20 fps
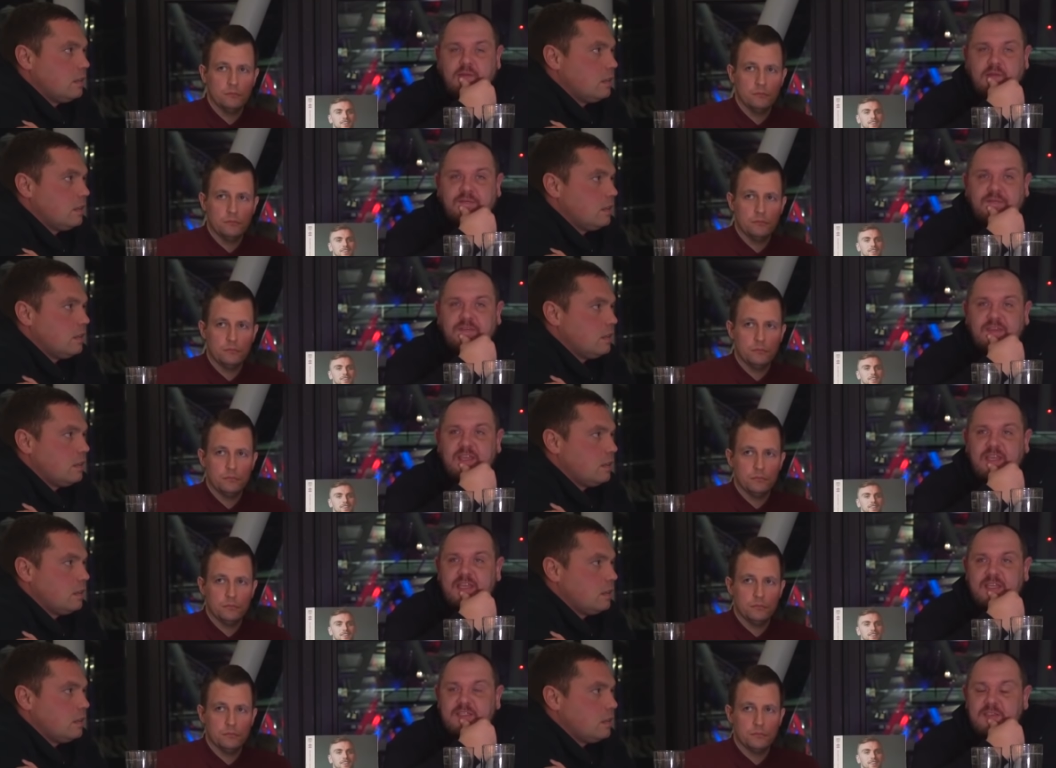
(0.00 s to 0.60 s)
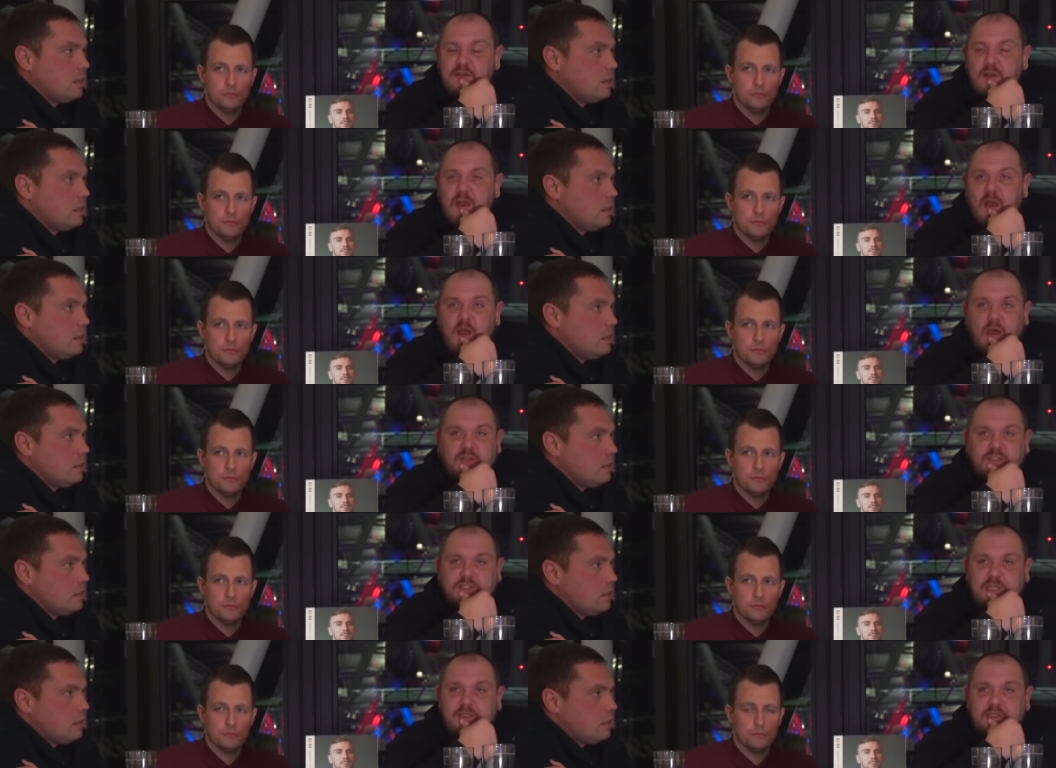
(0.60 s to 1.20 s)
Speaker 1: the thing is,
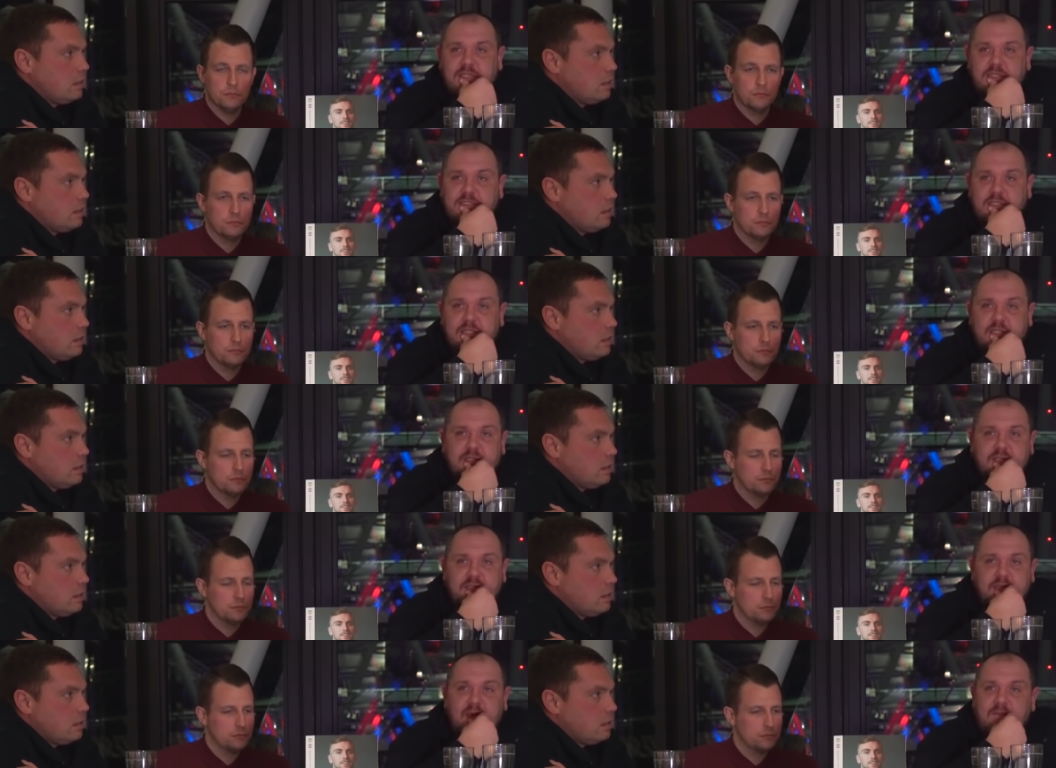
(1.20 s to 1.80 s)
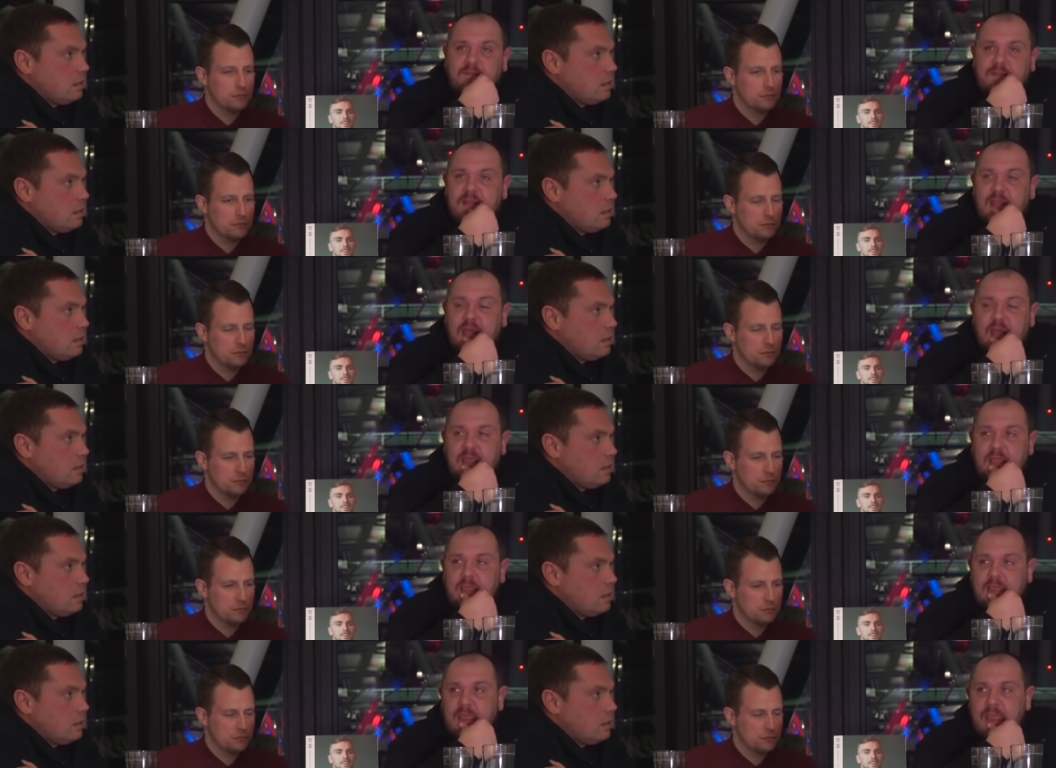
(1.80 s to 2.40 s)
like I said this the, the other
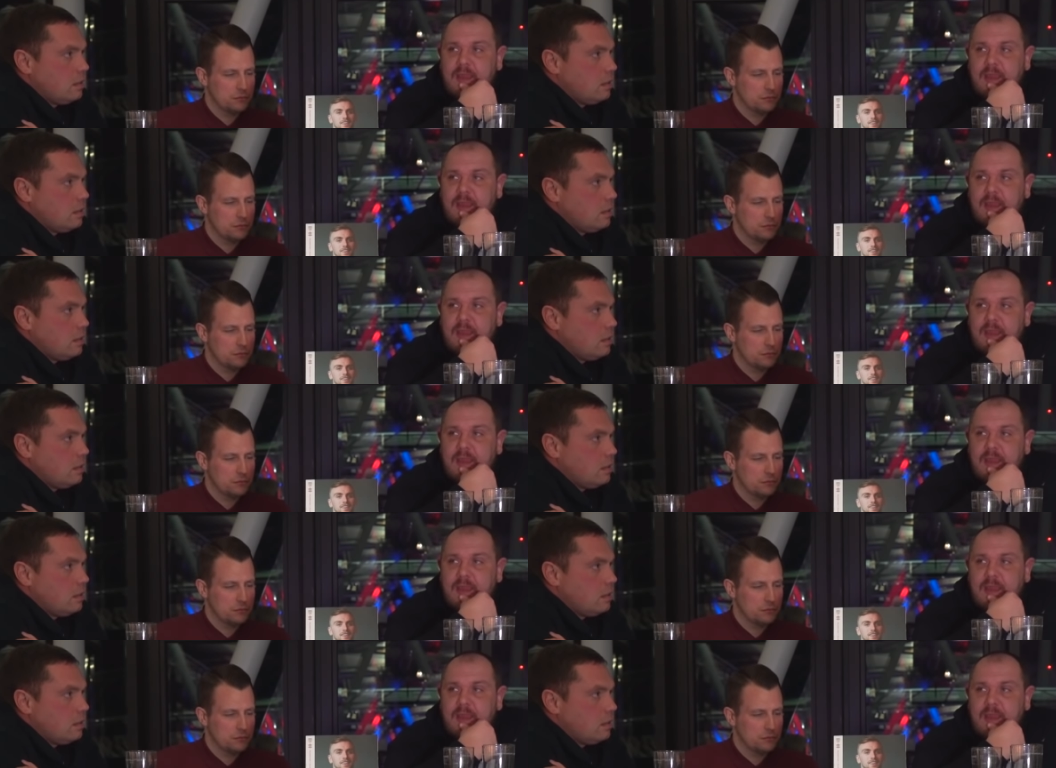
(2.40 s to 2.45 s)
day